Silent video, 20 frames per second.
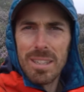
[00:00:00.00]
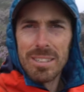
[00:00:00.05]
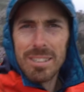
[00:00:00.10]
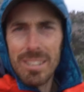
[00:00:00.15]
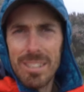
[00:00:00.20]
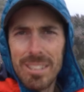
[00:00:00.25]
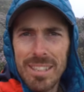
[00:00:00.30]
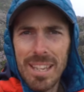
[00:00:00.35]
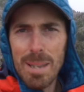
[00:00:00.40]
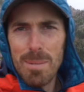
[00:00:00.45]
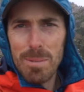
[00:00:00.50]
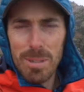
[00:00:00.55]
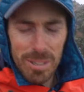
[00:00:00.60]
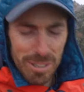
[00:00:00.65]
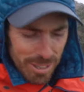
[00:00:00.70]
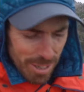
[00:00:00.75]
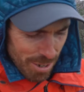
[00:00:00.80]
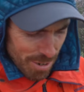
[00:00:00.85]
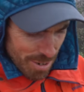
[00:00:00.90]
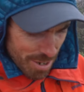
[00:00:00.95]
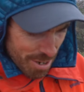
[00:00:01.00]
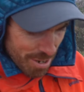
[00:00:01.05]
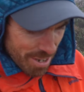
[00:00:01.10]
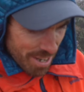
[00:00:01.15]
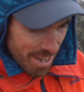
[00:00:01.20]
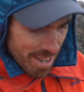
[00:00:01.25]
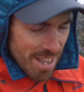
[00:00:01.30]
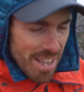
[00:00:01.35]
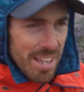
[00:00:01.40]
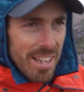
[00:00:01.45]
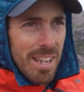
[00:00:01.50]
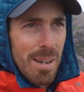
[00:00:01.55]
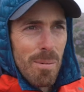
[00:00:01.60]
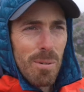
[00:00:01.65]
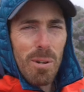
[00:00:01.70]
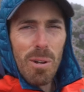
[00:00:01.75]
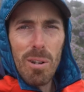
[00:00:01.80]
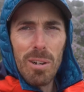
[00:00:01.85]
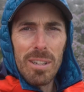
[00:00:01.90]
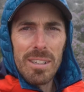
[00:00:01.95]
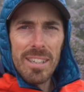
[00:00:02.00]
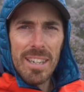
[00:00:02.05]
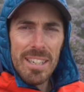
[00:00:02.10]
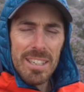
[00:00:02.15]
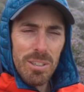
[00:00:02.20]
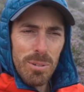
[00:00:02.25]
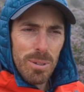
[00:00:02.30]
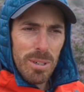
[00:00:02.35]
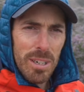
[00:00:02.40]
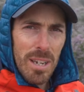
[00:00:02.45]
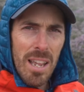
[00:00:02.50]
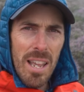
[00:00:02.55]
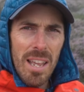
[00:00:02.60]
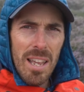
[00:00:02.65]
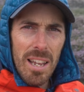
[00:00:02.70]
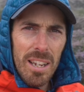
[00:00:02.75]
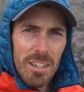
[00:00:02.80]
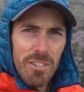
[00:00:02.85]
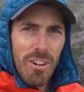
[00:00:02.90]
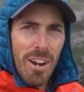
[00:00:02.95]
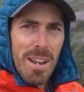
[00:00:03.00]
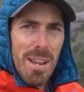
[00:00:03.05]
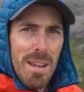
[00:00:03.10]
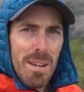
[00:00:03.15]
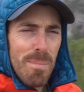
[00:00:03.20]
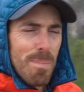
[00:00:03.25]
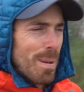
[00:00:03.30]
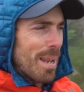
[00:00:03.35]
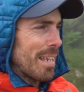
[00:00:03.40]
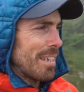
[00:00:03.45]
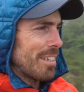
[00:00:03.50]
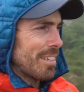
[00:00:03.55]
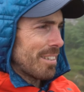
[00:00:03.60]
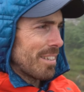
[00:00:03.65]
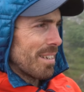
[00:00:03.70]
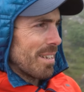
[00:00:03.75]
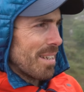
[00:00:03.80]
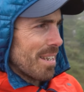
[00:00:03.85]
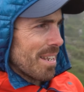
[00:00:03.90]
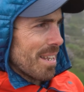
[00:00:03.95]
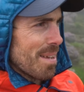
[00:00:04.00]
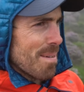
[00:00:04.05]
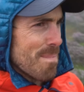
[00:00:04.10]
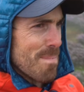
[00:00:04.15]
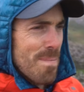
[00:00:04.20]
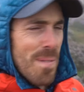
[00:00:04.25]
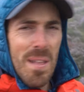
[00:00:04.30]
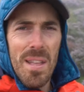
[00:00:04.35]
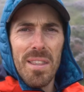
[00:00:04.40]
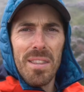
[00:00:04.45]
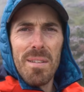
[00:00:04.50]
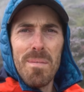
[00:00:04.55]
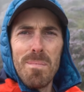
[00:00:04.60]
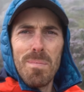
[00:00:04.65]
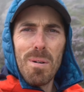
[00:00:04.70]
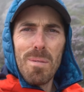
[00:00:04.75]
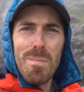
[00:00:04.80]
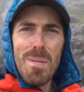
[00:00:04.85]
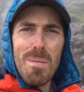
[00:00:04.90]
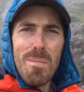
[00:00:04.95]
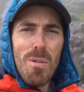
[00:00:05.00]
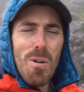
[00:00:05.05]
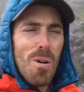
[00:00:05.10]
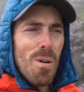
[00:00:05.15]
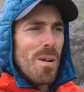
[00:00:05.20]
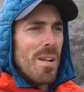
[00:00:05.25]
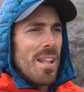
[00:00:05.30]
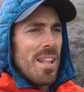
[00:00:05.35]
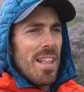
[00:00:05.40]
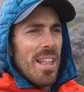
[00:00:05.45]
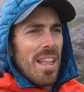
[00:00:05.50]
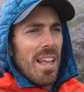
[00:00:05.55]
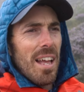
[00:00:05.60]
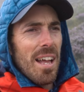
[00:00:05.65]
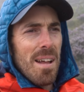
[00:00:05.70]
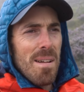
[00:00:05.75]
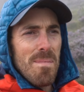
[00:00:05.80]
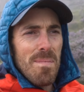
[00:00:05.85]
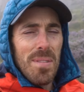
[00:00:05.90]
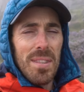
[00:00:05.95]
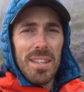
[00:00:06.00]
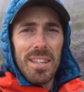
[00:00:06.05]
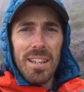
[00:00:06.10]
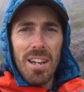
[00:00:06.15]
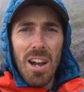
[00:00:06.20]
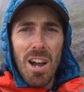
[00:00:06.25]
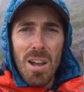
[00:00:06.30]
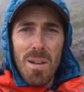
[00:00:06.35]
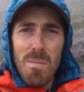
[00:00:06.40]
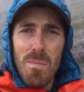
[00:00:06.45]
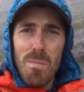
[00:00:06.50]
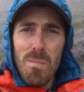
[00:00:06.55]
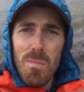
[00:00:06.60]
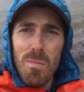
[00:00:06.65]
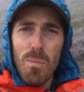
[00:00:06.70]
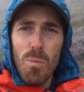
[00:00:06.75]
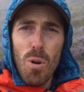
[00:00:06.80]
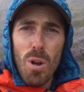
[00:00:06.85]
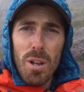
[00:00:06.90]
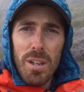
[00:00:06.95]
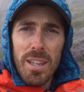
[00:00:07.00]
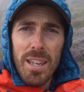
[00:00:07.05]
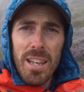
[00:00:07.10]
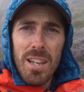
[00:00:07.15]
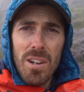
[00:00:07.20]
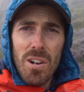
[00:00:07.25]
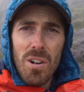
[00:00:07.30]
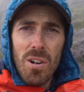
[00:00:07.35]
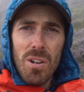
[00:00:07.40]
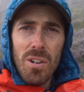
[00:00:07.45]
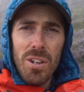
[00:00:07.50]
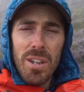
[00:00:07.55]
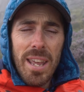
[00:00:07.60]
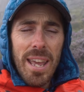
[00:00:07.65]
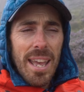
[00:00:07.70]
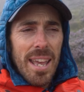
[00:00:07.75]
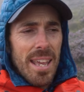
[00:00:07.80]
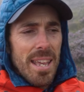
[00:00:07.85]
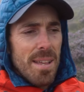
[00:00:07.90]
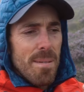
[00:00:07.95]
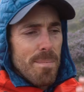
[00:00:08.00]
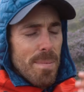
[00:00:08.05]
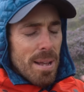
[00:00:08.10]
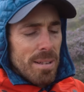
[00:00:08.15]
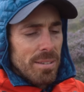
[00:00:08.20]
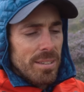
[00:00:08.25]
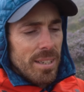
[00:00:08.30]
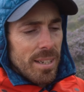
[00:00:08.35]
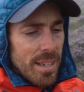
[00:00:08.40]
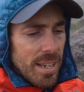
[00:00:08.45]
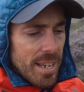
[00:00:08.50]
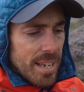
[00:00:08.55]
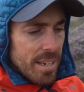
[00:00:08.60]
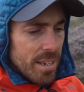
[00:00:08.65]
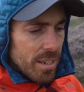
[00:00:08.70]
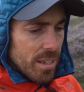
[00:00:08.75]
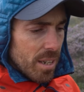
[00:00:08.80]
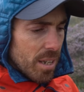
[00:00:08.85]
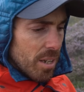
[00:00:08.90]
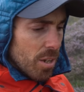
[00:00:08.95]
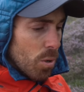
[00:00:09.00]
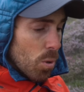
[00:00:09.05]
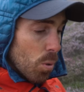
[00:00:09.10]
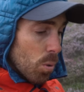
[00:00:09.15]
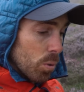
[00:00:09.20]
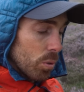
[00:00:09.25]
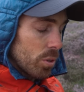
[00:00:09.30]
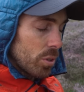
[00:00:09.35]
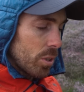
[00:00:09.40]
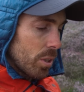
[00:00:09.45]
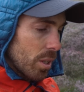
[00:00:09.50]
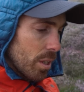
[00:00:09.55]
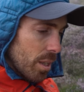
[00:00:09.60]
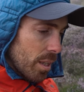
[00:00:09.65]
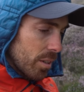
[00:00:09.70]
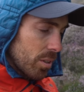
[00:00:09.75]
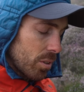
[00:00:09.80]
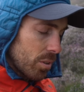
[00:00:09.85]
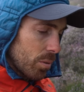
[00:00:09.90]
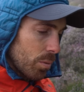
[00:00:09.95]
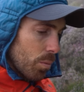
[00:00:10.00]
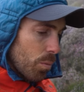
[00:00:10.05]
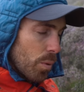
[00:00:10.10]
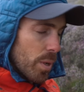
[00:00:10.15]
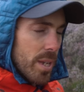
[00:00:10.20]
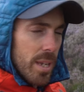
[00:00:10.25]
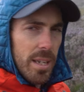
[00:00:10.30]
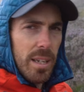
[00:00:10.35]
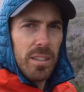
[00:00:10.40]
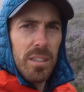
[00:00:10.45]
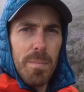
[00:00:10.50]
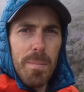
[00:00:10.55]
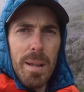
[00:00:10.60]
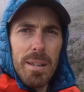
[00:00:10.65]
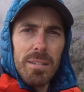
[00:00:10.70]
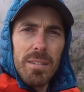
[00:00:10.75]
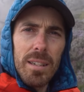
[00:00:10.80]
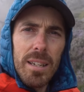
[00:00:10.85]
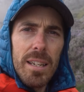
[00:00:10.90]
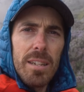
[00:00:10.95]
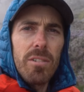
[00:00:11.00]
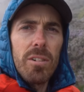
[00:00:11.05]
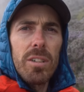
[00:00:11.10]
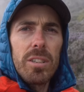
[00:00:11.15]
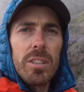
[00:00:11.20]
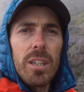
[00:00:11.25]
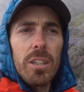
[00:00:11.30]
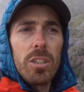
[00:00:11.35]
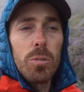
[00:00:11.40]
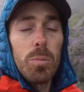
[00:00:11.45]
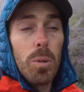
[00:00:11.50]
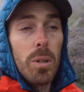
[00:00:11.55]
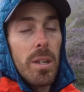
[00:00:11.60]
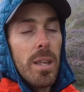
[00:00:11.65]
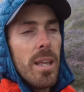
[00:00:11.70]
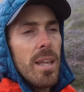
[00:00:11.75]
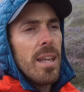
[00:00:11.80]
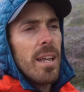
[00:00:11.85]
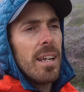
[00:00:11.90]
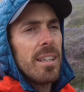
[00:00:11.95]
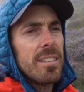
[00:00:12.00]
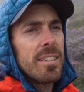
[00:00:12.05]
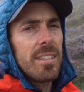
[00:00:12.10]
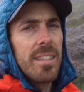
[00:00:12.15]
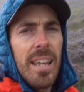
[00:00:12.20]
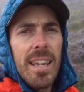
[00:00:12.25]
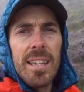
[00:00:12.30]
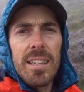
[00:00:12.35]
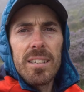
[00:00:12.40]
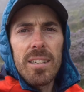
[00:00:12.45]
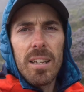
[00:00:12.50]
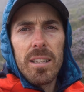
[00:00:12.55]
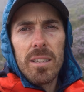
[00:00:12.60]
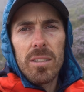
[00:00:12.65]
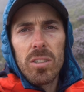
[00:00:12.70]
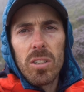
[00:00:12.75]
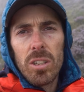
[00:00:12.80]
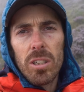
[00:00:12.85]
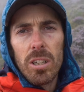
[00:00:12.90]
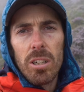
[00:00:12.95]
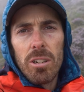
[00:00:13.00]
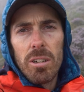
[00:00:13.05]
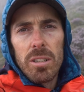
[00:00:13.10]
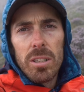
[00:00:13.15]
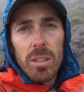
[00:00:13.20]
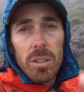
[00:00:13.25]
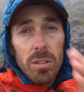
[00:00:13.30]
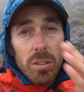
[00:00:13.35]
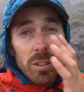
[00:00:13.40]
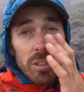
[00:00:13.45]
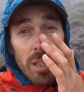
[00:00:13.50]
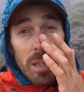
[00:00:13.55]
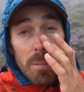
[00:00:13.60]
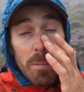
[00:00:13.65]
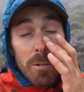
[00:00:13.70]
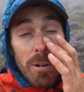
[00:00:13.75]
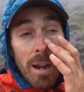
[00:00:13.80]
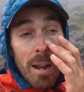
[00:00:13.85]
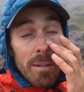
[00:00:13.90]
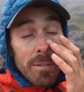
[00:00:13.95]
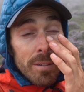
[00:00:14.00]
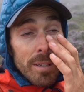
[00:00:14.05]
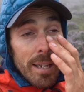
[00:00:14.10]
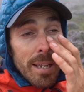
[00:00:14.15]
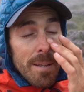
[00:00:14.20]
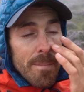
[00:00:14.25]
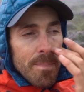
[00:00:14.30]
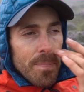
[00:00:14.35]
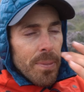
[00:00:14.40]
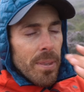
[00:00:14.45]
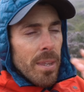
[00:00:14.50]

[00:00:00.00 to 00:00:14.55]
that's escaped to Snowdonia, come on holiday to a greyer place than Bodmin Moor. I'm working on a mountain leader course this week. It's a mountain leader assessment, and today is like the security on steep ground day.